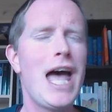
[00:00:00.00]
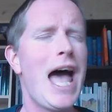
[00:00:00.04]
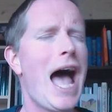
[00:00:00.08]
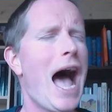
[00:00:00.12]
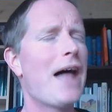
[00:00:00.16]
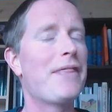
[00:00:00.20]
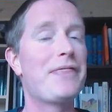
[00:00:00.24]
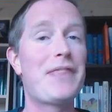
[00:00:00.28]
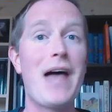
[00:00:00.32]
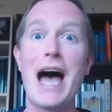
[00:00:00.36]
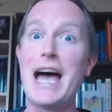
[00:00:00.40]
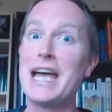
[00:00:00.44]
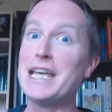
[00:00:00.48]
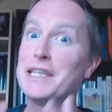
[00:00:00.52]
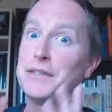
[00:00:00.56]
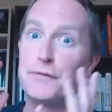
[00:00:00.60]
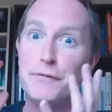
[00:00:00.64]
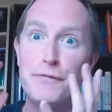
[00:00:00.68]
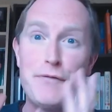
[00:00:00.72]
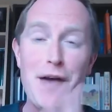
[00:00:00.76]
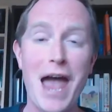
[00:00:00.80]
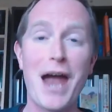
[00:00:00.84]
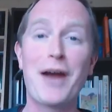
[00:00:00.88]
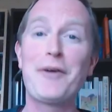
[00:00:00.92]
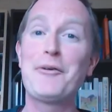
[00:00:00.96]
and that is
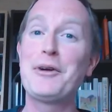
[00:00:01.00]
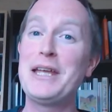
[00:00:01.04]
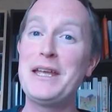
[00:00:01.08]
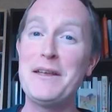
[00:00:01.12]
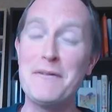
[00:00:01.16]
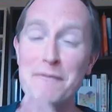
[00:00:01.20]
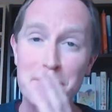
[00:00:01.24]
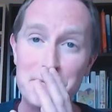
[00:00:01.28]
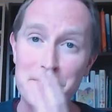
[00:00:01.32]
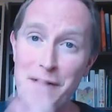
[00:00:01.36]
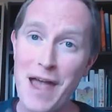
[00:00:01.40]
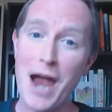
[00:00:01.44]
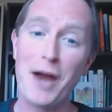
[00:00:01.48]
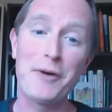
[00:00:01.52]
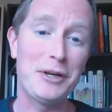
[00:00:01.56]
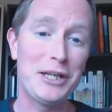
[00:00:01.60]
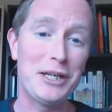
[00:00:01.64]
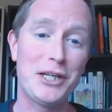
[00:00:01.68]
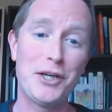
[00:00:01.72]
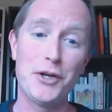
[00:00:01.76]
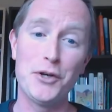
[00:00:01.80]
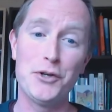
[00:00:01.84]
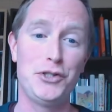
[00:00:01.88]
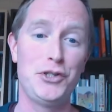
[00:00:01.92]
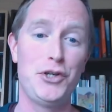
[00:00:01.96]
very, very
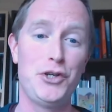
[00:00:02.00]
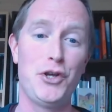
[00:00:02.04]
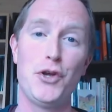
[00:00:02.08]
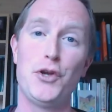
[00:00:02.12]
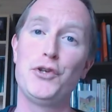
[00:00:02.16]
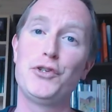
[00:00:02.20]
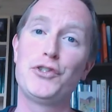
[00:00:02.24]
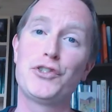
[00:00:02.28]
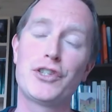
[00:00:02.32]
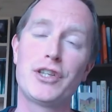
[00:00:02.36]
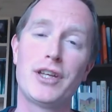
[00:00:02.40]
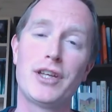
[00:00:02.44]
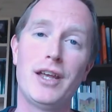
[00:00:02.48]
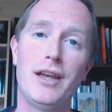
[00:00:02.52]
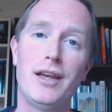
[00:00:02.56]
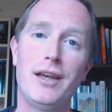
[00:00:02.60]
good news.